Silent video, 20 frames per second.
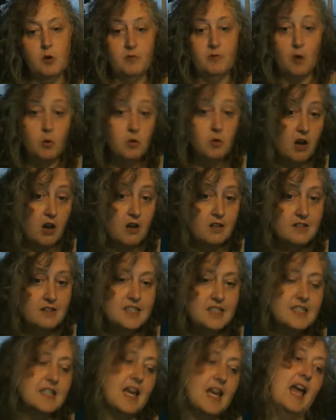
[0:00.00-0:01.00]
phone calls
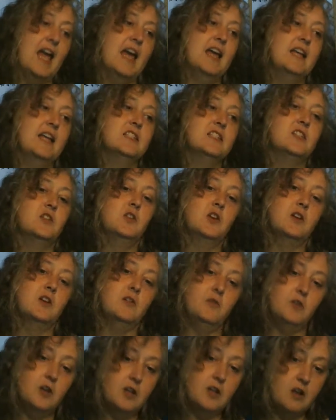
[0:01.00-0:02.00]
and look
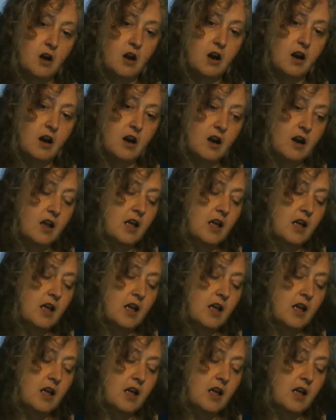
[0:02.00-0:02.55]
for a car.